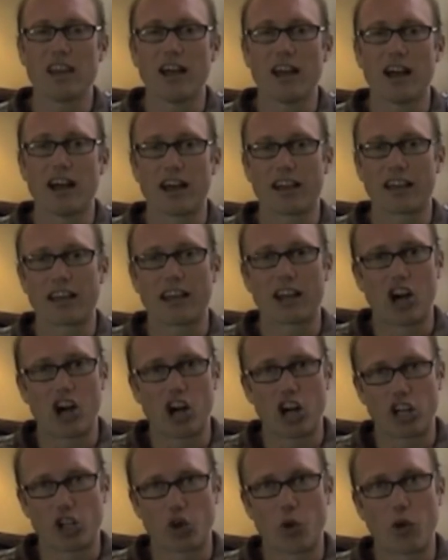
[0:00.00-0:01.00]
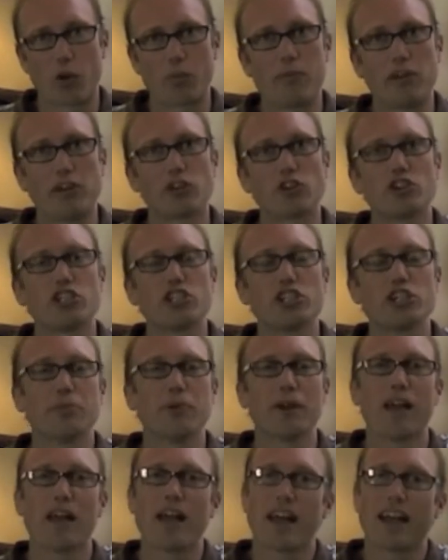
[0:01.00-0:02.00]
kind of ongoing mentorship,
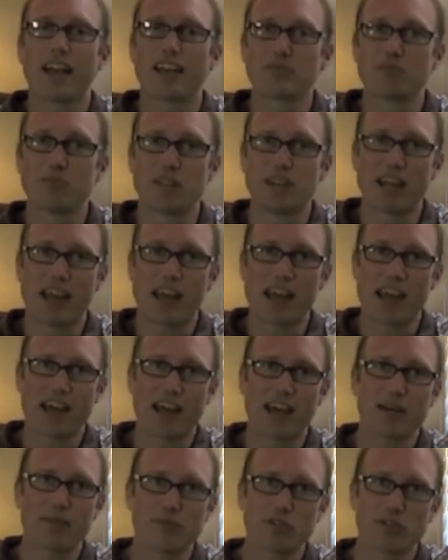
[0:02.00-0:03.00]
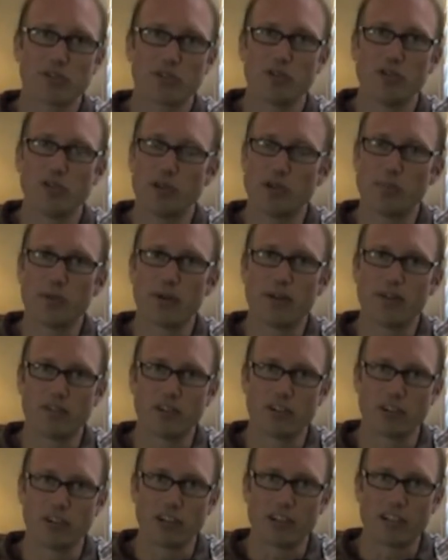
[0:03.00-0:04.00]
has been absolutely
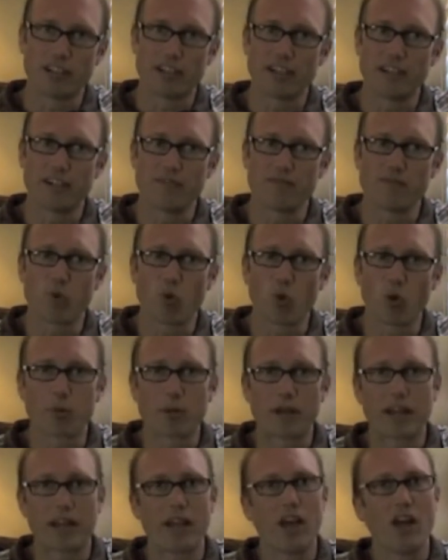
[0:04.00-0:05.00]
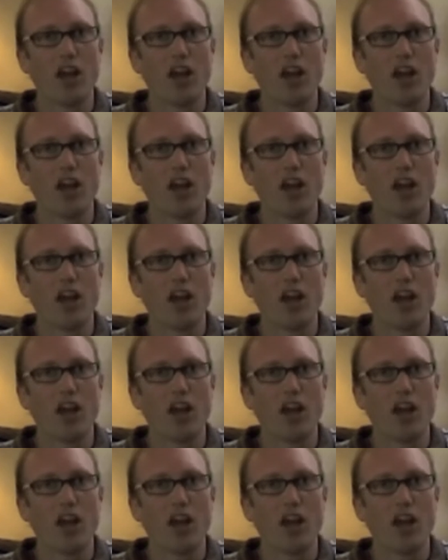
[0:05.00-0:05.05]
pivotal in forming